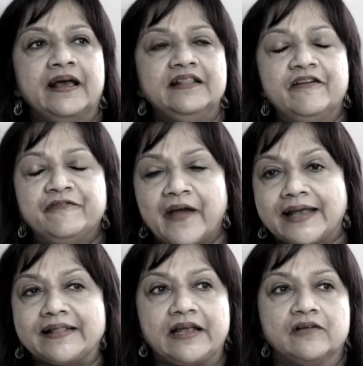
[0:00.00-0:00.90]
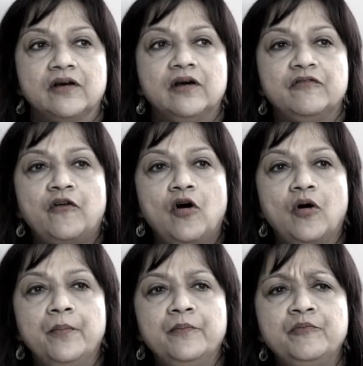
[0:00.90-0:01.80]
the fact that
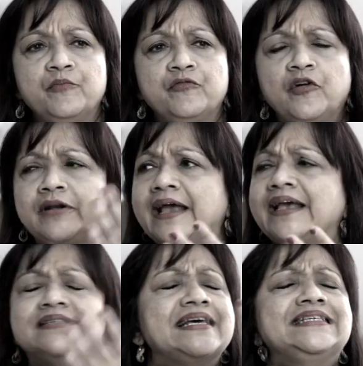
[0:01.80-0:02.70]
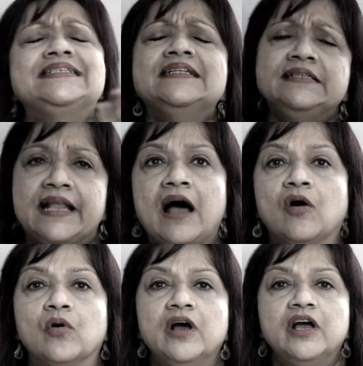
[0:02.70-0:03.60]
for for decades and still
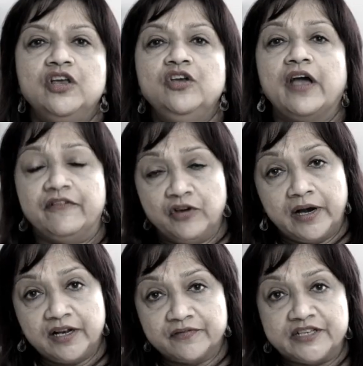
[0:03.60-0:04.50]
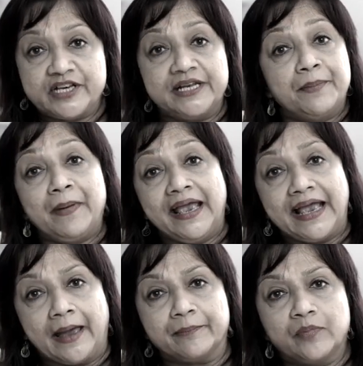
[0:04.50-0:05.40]
now, you have you heard of the gender pay
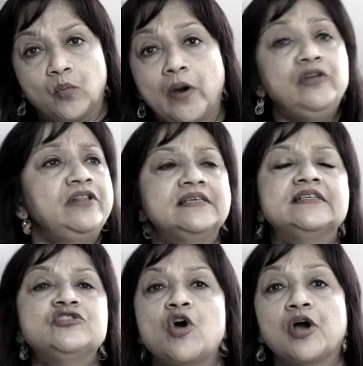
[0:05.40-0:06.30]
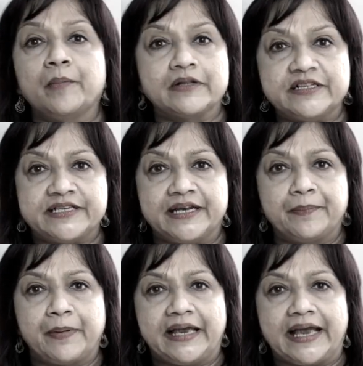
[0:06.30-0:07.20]
gap? Why do they still talk about the
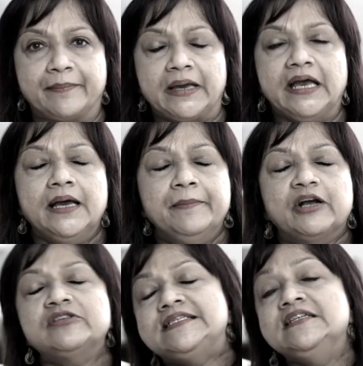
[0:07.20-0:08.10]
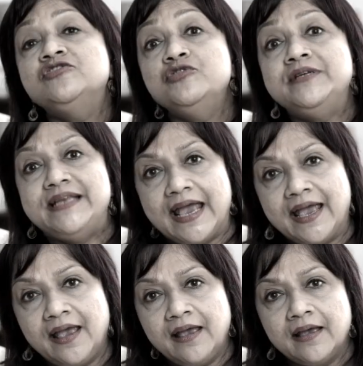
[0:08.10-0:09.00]
gender pay gap? Because till
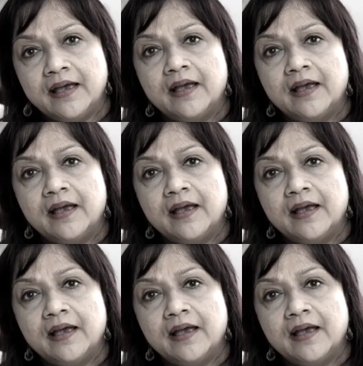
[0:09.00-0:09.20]
today,